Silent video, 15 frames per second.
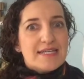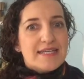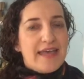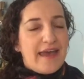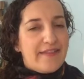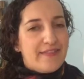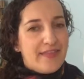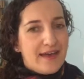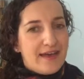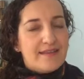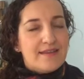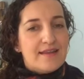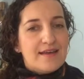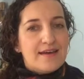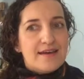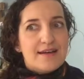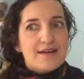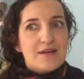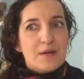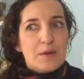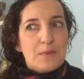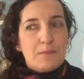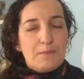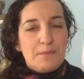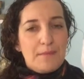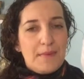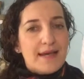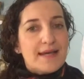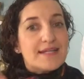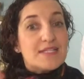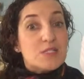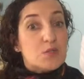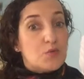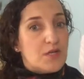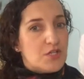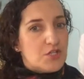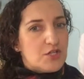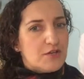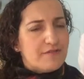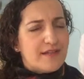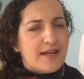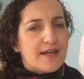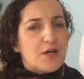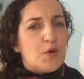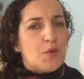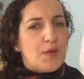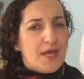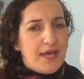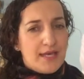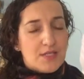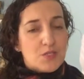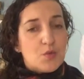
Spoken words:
can then make a switch of okay,